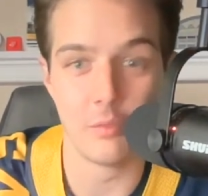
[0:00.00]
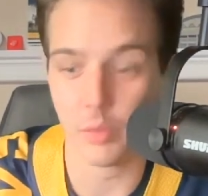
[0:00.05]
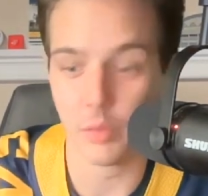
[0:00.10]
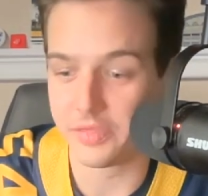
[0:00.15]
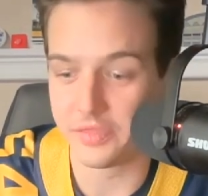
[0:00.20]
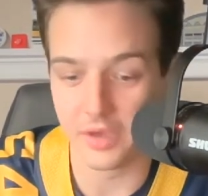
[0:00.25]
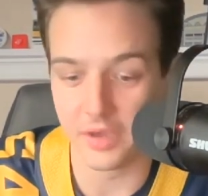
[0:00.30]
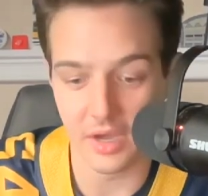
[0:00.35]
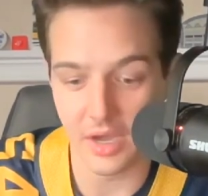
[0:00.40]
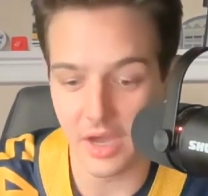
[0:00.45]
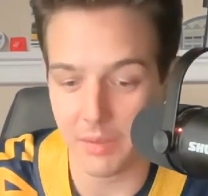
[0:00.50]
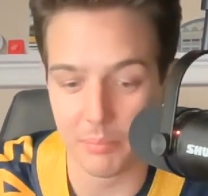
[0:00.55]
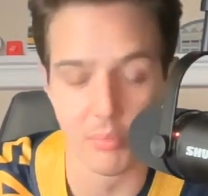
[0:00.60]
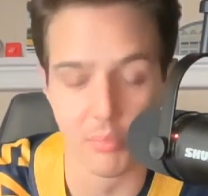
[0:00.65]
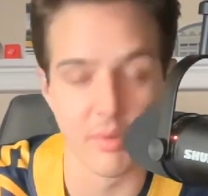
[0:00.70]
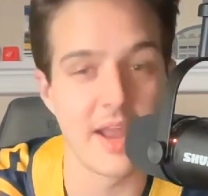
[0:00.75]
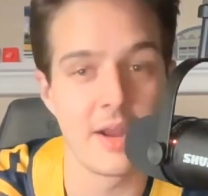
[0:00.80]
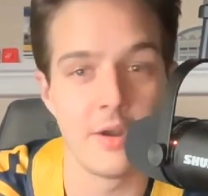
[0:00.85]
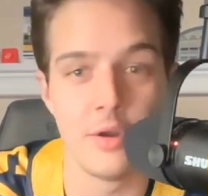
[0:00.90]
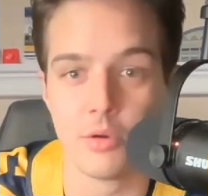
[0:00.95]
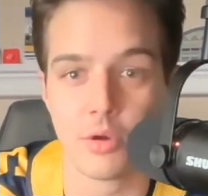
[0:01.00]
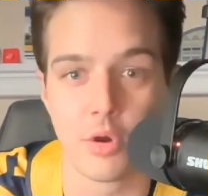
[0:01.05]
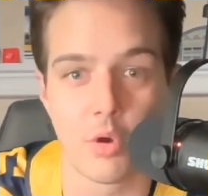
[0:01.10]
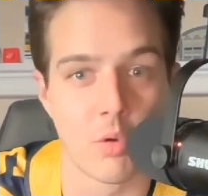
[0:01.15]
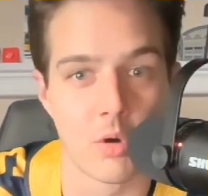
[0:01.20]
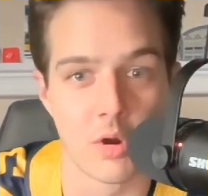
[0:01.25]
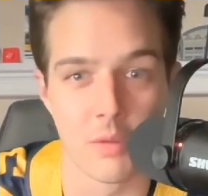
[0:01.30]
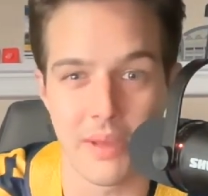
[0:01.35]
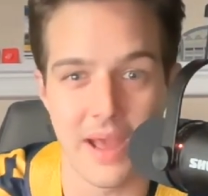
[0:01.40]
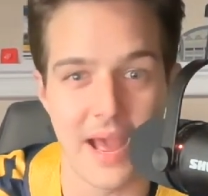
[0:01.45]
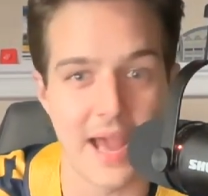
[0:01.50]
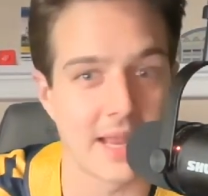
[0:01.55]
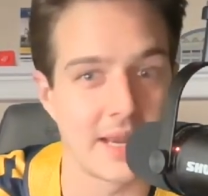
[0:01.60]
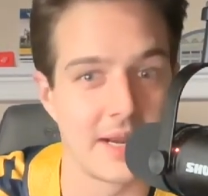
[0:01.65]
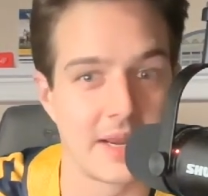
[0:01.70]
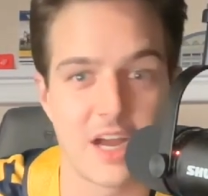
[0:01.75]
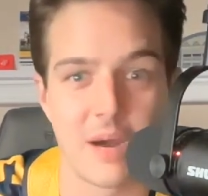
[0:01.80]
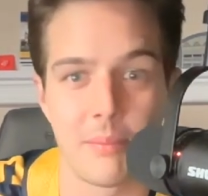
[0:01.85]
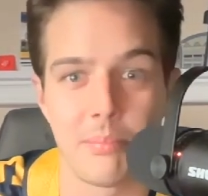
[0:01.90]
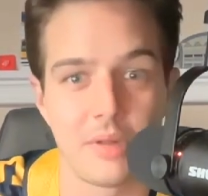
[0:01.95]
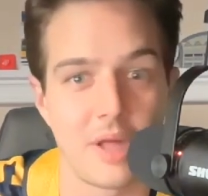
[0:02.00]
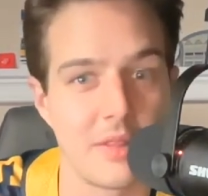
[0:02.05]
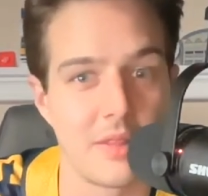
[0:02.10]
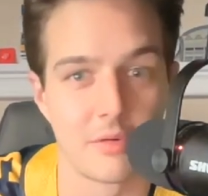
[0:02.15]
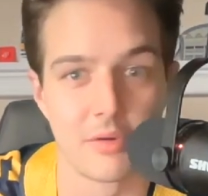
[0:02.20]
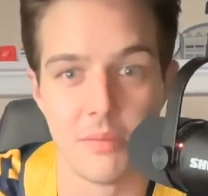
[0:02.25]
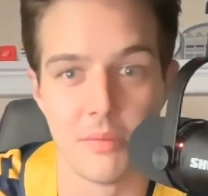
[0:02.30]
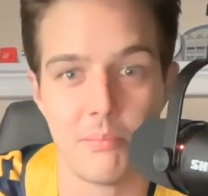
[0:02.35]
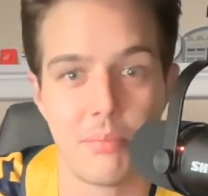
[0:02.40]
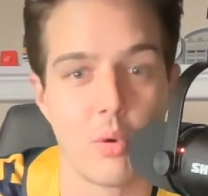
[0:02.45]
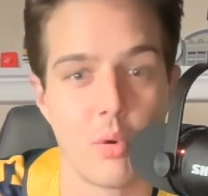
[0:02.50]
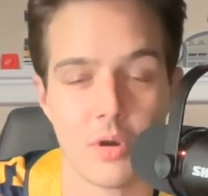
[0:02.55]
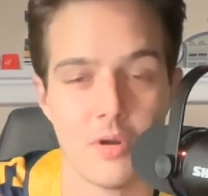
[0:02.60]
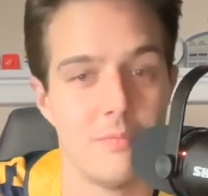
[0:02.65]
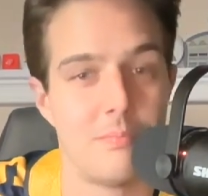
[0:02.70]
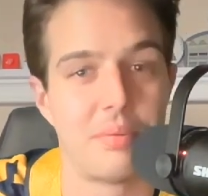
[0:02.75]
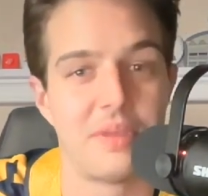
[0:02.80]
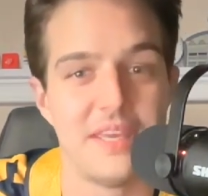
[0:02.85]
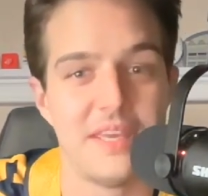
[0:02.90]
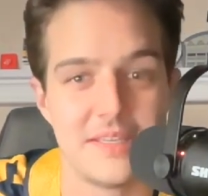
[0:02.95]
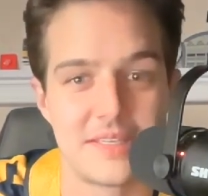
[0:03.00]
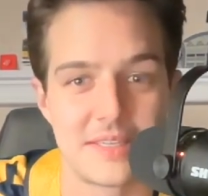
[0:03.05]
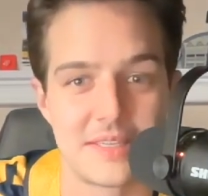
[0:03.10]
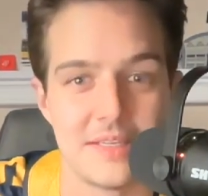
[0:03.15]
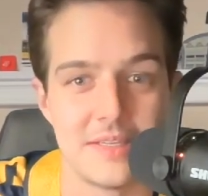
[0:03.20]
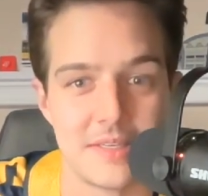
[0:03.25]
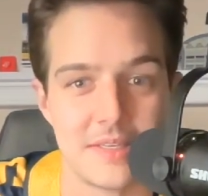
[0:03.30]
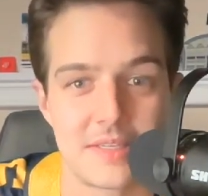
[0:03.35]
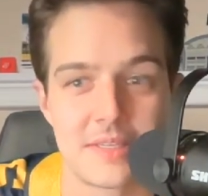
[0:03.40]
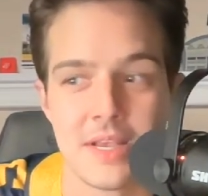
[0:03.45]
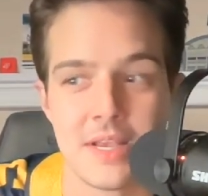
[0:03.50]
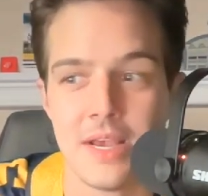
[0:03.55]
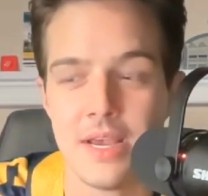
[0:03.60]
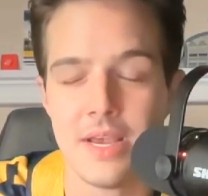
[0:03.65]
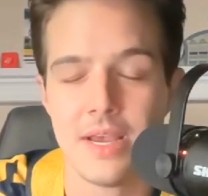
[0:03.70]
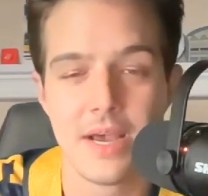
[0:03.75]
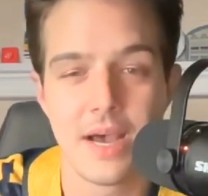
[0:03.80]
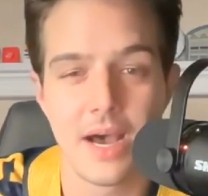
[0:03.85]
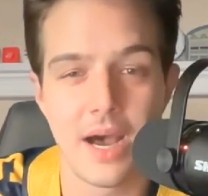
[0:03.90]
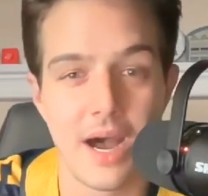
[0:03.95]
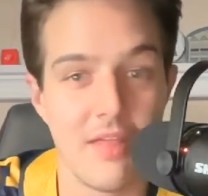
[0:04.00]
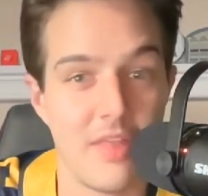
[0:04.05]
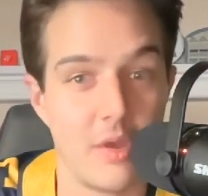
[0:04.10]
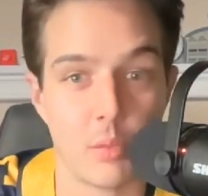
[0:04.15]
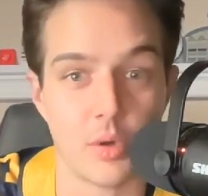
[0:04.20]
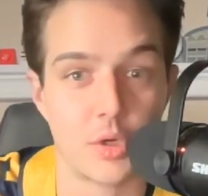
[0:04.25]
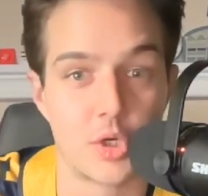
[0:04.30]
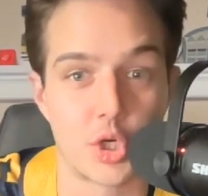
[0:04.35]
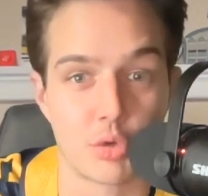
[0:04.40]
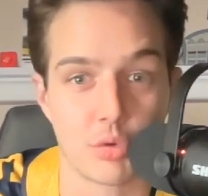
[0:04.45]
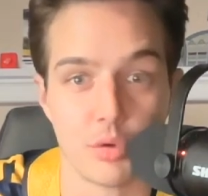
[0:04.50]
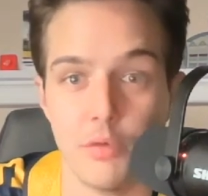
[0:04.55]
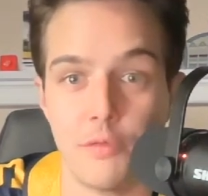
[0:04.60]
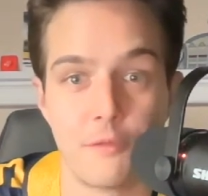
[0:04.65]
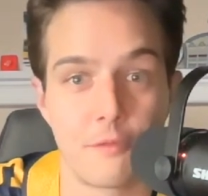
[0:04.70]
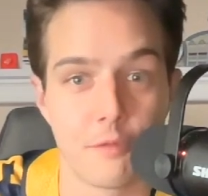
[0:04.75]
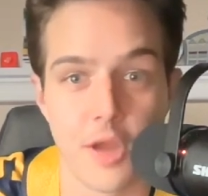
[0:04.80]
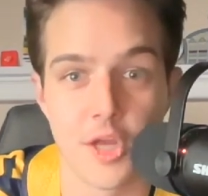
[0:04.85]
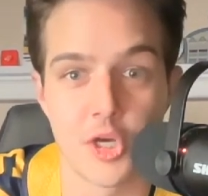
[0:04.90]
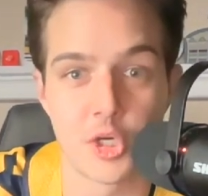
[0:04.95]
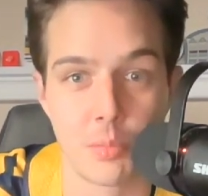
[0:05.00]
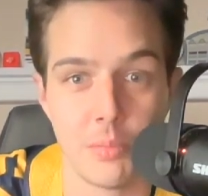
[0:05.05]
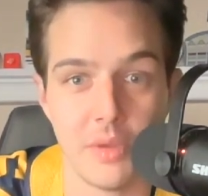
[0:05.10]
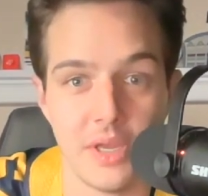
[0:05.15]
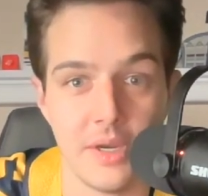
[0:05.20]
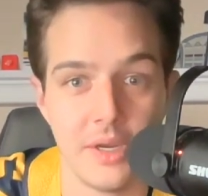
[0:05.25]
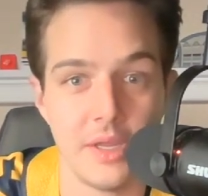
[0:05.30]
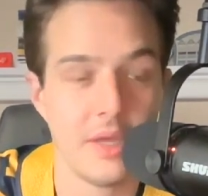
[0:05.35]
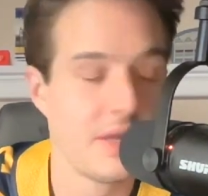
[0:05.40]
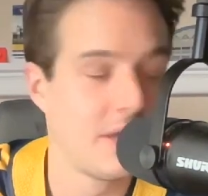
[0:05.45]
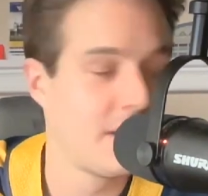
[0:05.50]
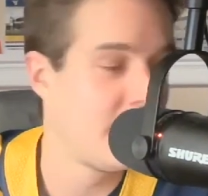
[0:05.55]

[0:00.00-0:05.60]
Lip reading: with a brand new quarterback and a couple other important pieces that were true freshmen.